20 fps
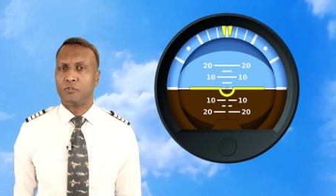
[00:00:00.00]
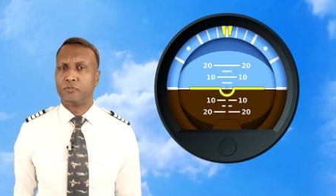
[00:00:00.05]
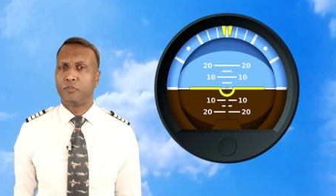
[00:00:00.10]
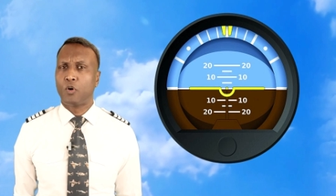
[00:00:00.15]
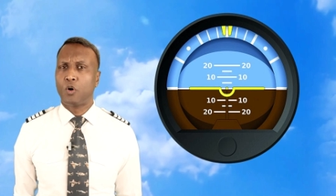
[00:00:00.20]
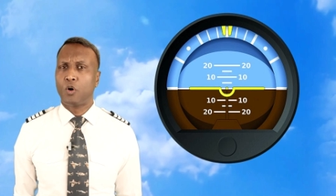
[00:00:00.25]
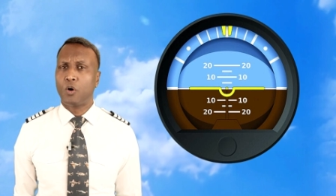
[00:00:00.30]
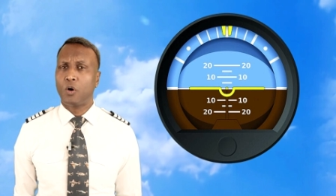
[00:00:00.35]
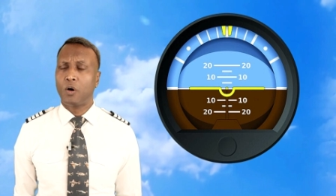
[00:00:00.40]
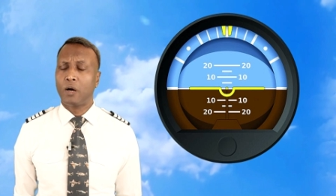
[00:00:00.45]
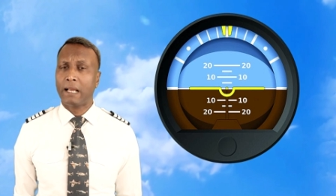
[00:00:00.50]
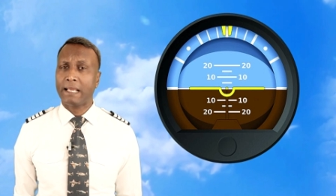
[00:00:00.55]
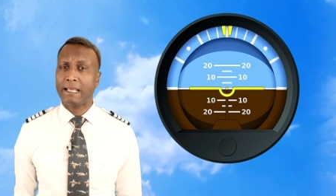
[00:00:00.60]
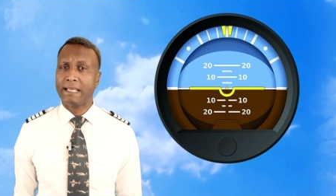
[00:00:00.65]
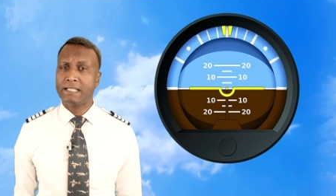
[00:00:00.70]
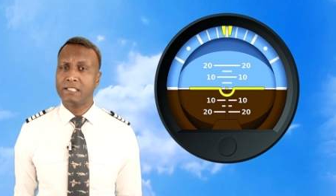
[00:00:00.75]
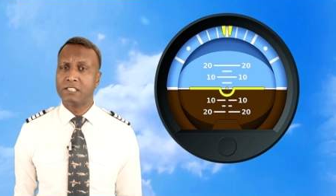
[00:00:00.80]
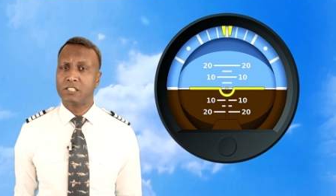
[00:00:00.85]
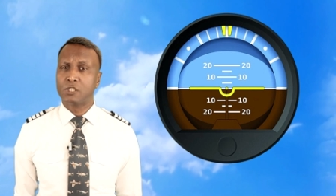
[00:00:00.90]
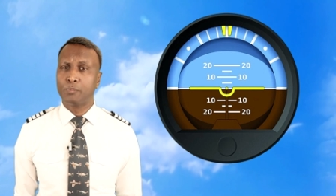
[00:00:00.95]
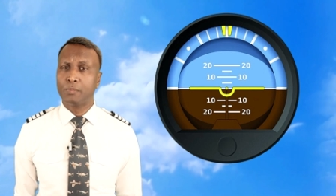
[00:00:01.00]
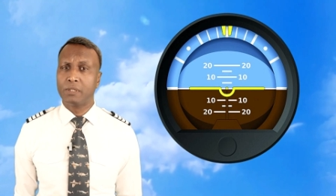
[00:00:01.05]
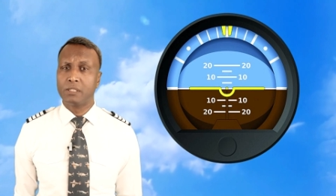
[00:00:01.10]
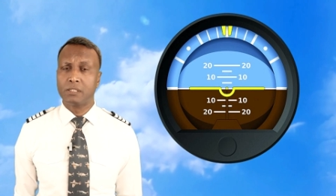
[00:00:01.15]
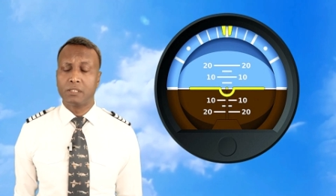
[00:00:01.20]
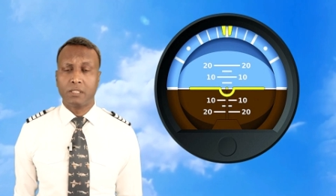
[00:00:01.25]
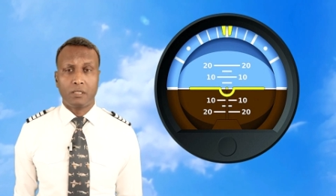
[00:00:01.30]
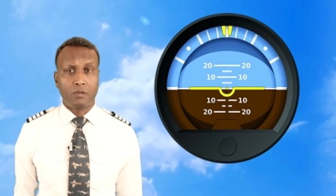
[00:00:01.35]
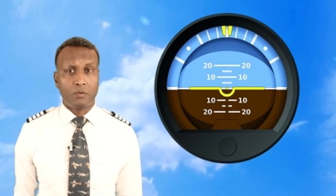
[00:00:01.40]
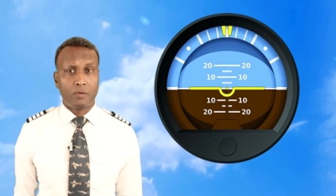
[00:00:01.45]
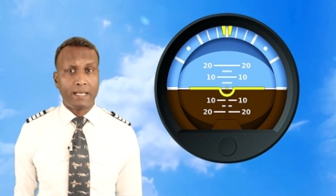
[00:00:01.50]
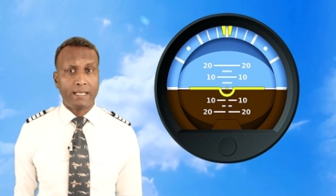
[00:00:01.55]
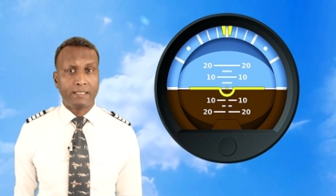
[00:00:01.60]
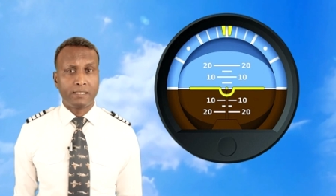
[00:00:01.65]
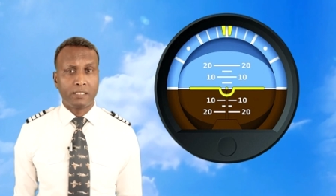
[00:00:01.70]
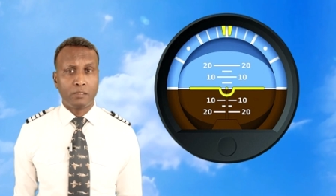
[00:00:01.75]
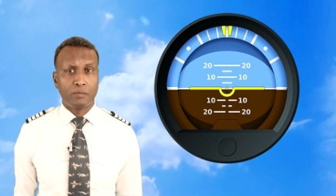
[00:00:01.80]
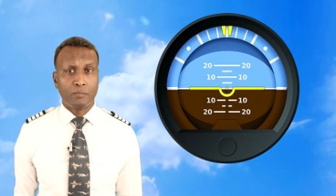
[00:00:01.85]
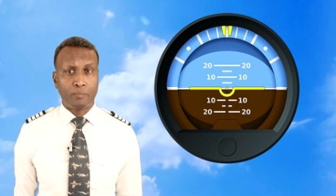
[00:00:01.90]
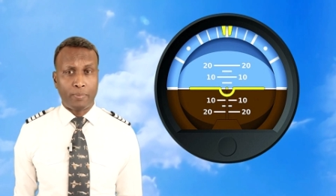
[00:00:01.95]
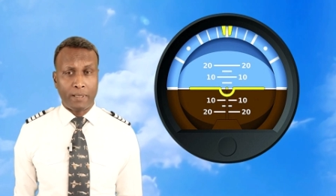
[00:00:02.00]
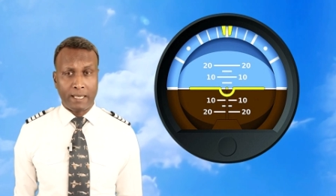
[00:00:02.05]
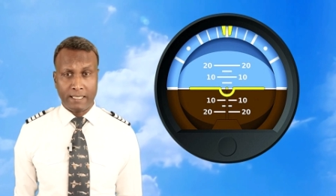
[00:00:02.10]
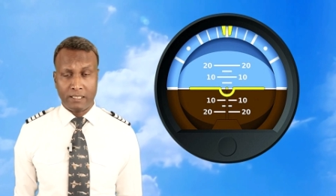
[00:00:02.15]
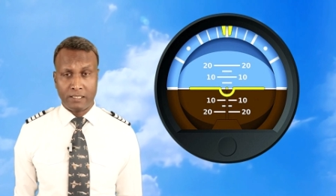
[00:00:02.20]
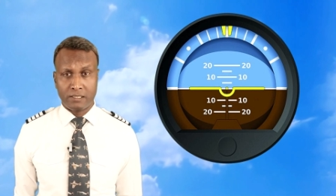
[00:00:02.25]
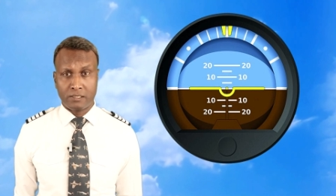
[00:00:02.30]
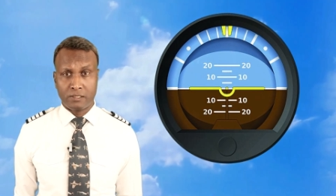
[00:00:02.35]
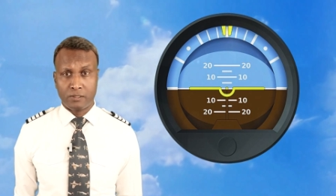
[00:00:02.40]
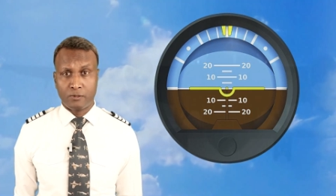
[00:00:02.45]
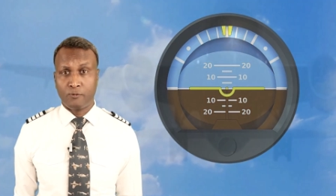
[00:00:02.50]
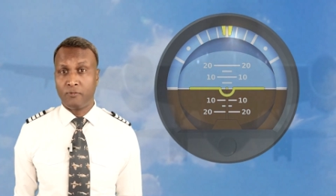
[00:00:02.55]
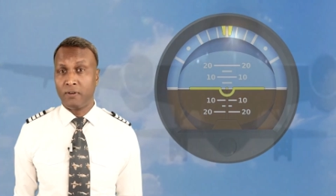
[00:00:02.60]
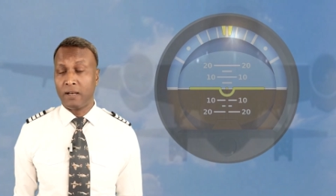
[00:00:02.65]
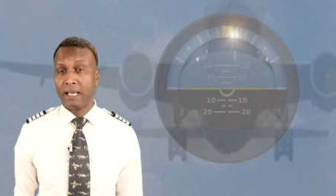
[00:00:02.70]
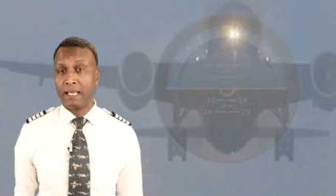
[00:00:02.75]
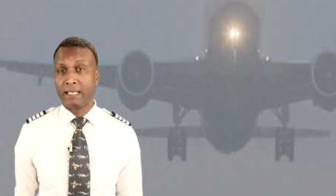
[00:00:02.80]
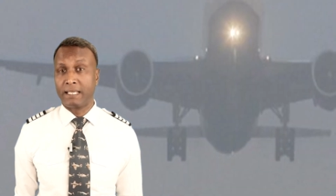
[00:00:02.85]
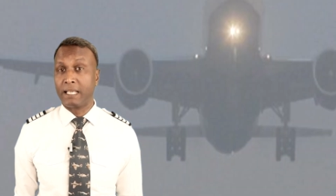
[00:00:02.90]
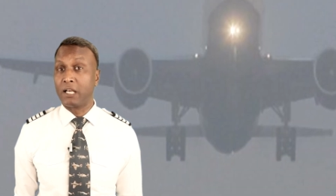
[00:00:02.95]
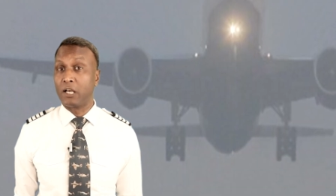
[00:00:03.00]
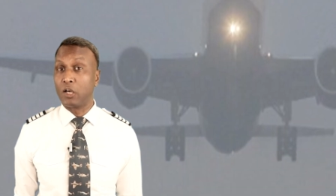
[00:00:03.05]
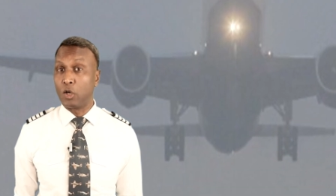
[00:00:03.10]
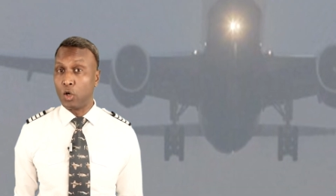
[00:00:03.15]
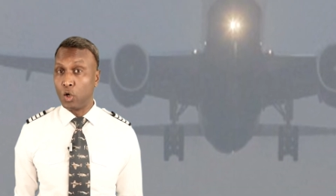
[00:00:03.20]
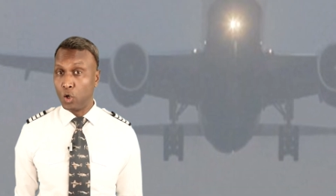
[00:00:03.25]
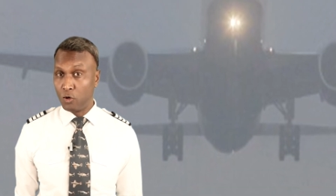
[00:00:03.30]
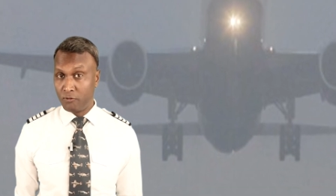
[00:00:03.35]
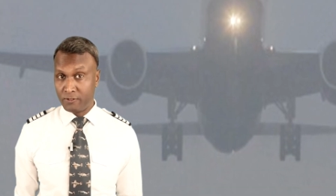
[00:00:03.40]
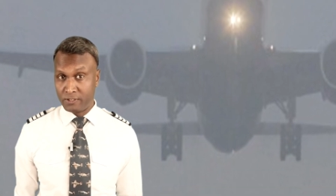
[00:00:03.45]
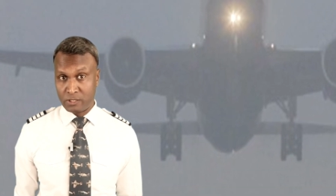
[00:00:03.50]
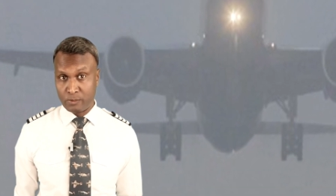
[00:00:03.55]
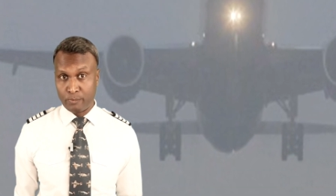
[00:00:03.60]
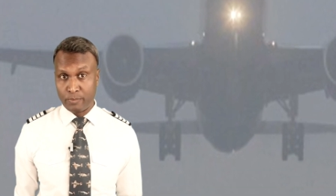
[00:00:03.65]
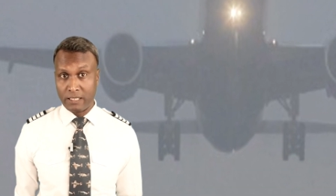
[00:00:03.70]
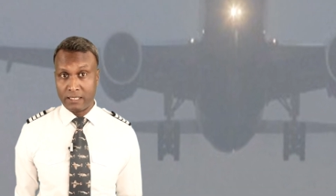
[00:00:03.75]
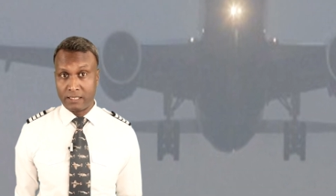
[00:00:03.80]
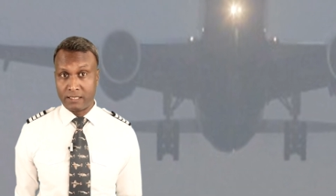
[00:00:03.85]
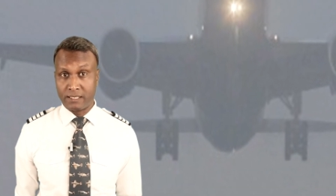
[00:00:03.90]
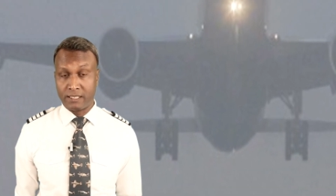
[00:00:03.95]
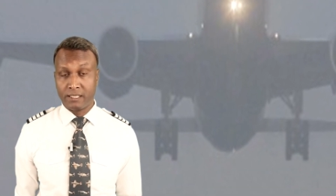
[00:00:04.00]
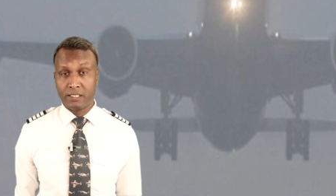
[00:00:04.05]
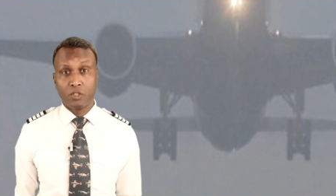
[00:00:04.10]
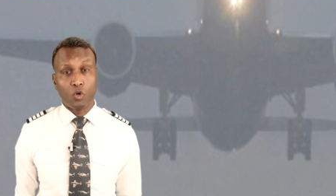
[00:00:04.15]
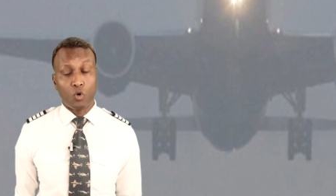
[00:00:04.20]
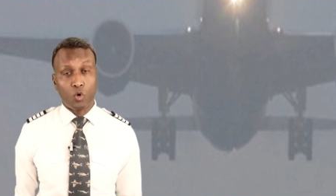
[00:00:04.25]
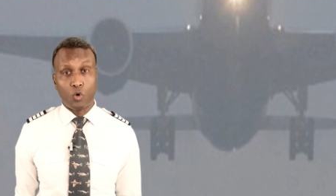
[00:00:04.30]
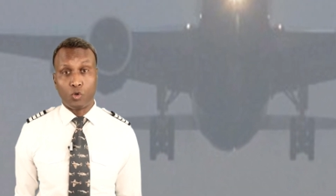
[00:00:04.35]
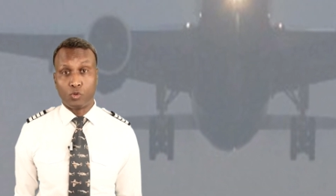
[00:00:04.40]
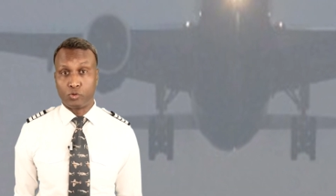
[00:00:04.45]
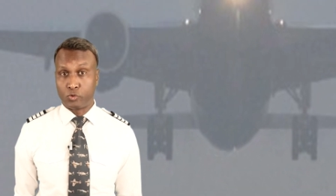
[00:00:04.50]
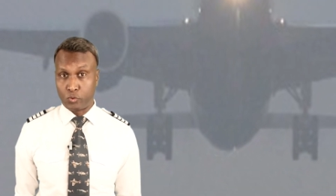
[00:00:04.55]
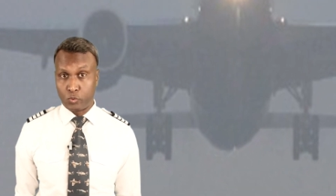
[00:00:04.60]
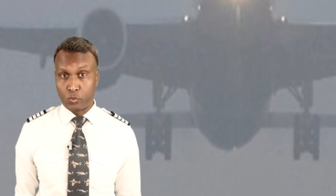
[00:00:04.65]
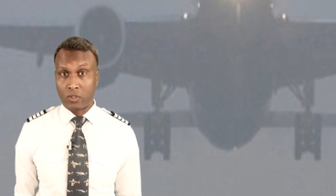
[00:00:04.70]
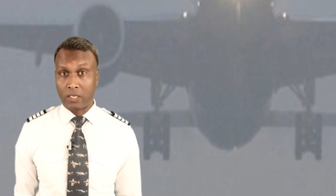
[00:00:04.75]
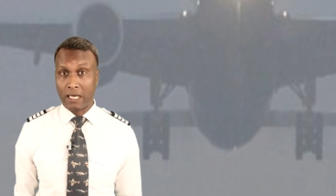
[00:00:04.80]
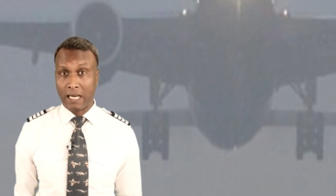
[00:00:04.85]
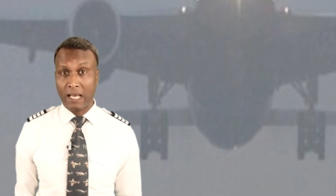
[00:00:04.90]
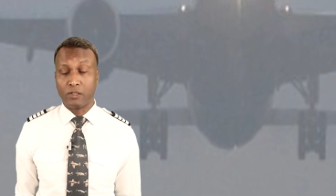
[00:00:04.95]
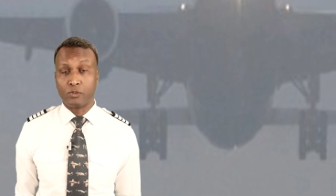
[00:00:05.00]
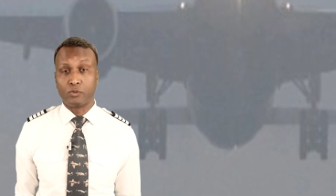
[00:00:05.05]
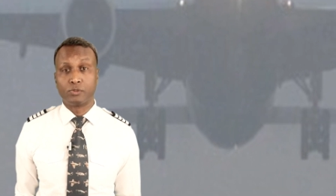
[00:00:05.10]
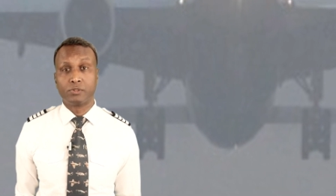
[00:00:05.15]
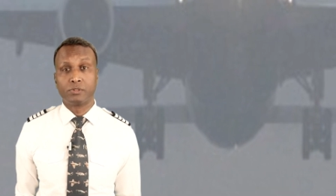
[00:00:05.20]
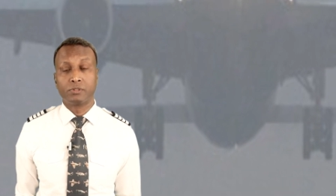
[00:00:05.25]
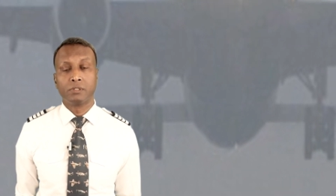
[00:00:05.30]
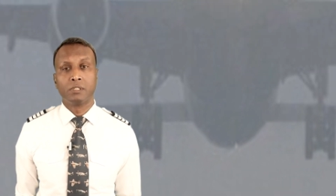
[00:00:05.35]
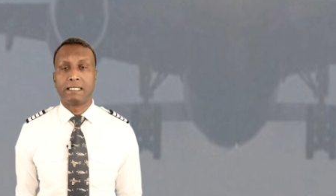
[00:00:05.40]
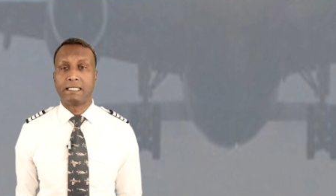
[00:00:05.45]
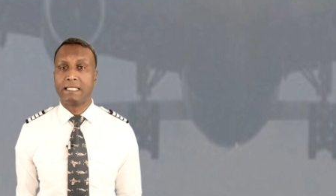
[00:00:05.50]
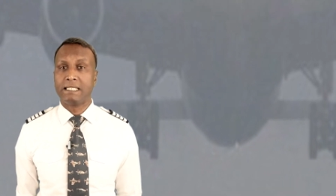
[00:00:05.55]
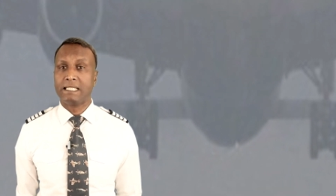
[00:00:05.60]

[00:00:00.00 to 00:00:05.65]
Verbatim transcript: For instrument-rated pilots flying in low visibility or through clouds,